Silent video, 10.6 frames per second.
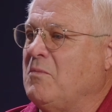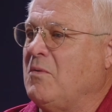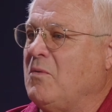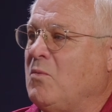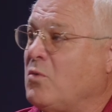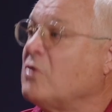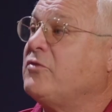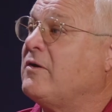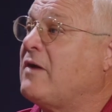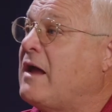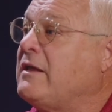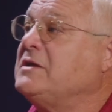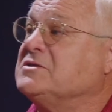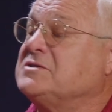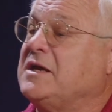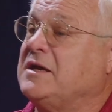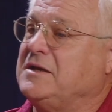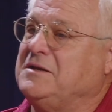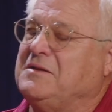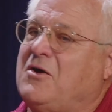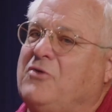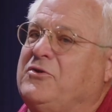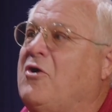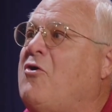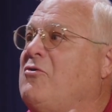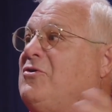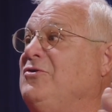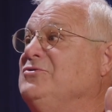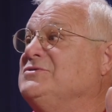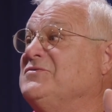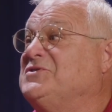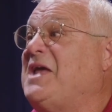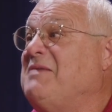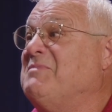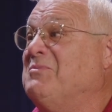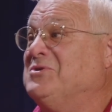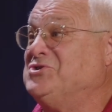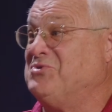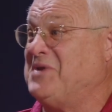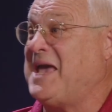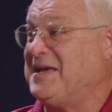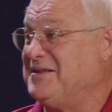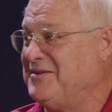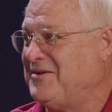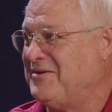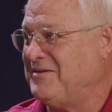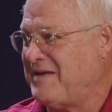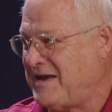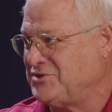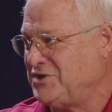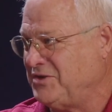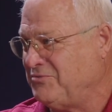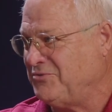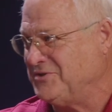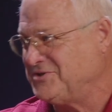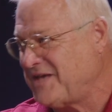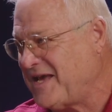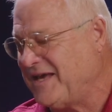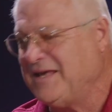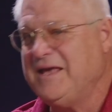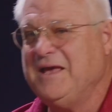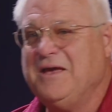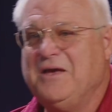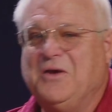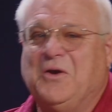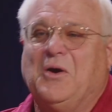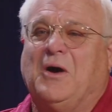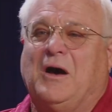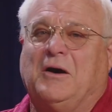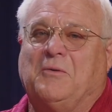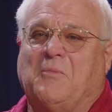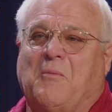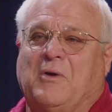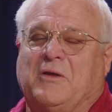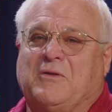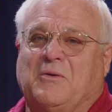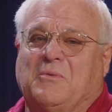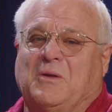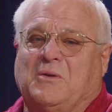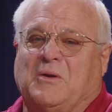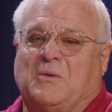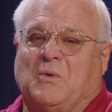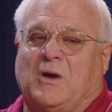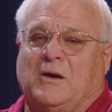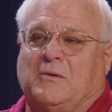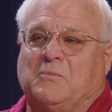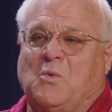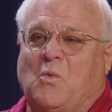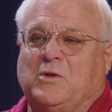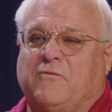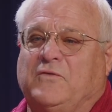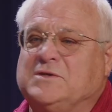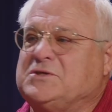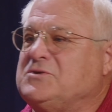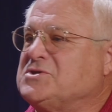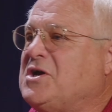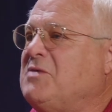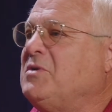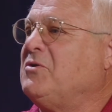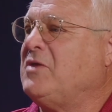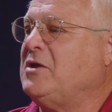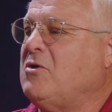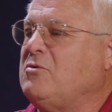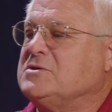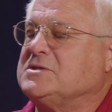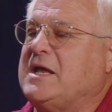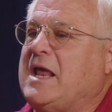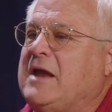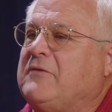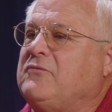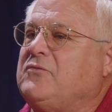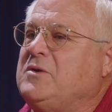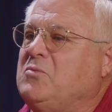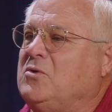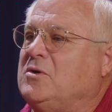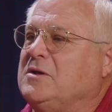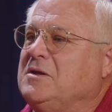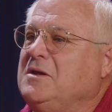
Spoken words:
work there, I'd like to say an all-inclusive statement, which you can't actually really say, but when the visitors come here, they notice that everyone